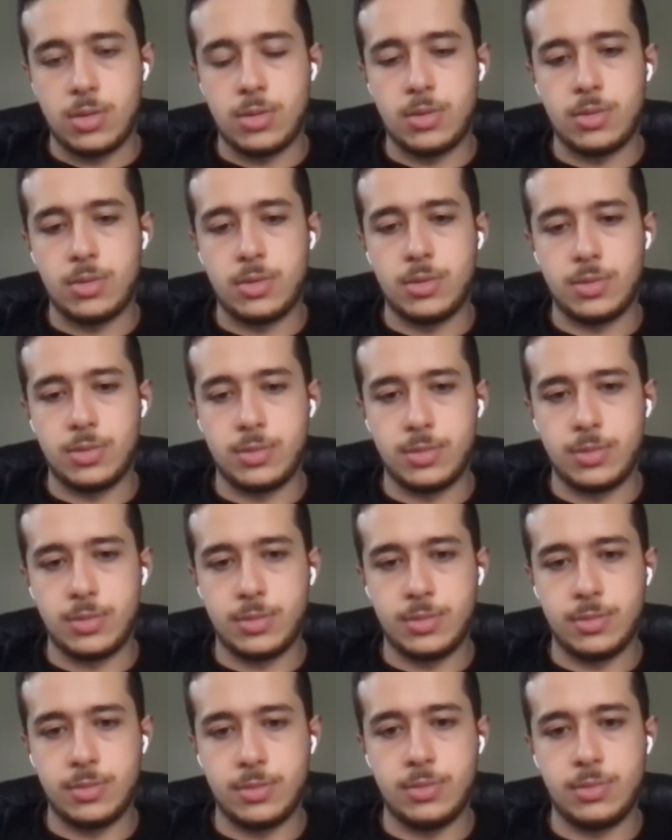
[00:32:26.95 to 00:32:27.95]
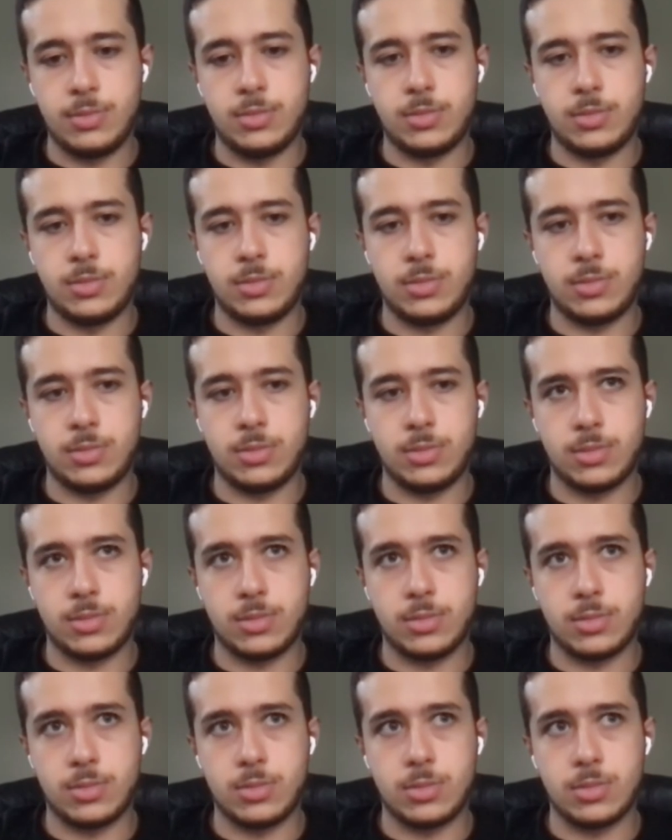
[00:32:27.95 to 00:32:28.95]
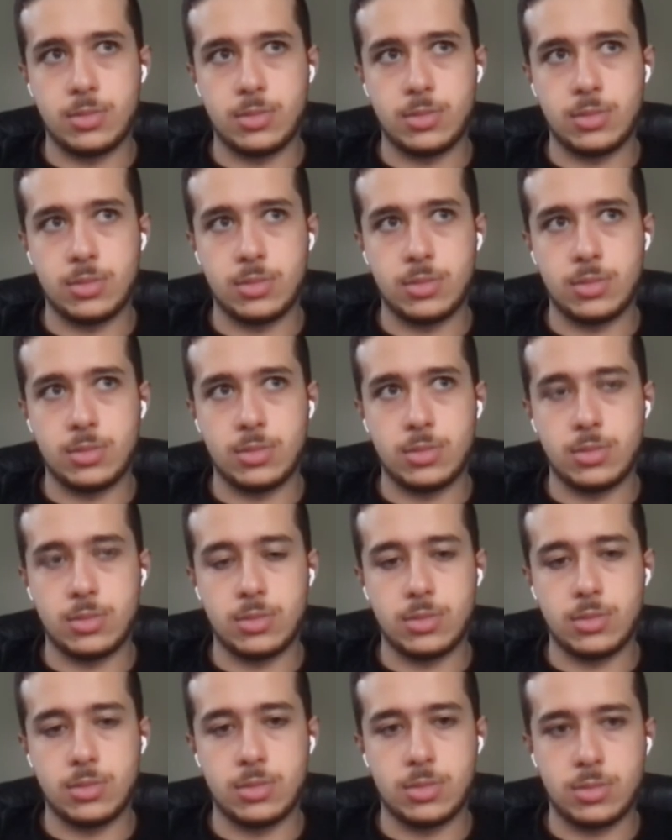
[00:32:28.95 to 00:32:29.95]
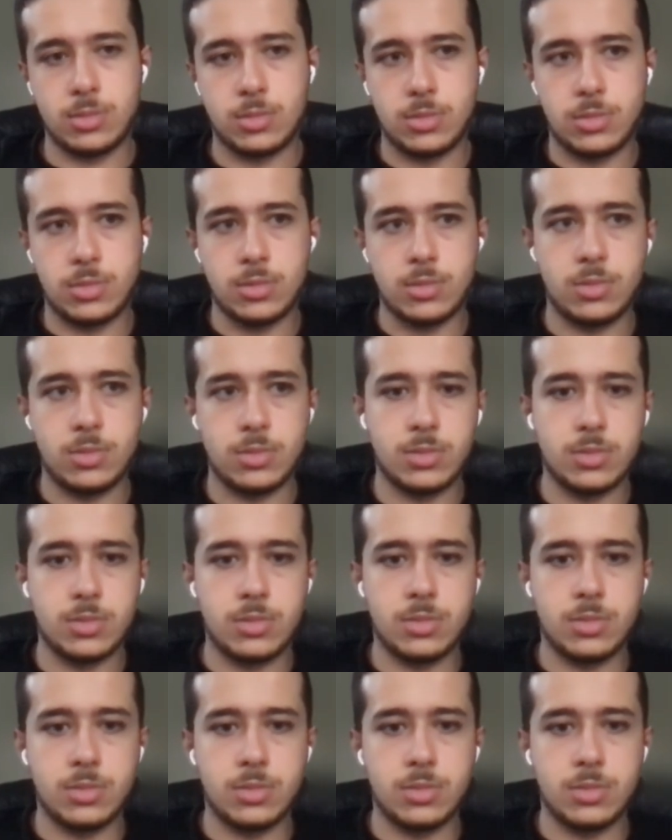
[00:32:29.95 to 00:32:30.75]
(not speaking)